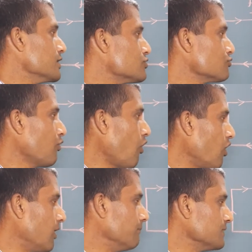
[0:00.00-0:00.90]
into
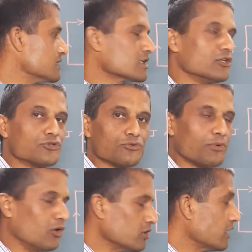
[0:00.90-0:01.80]
ohm is equal to
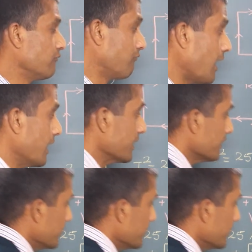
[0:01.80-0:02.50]
volt. Why?